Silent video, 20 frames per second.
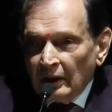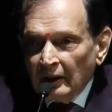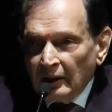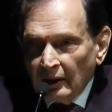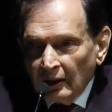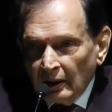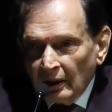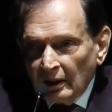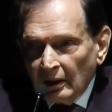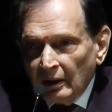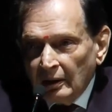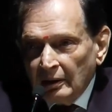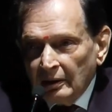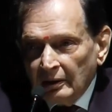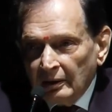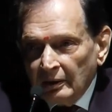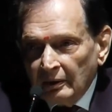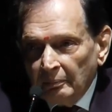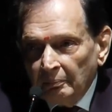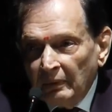here
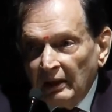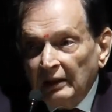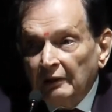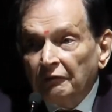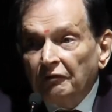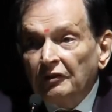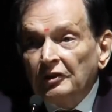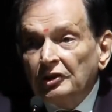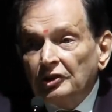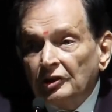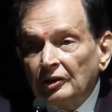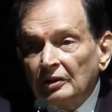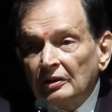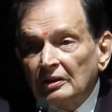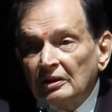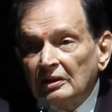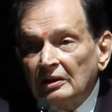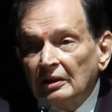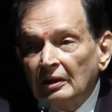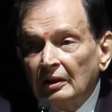beneficence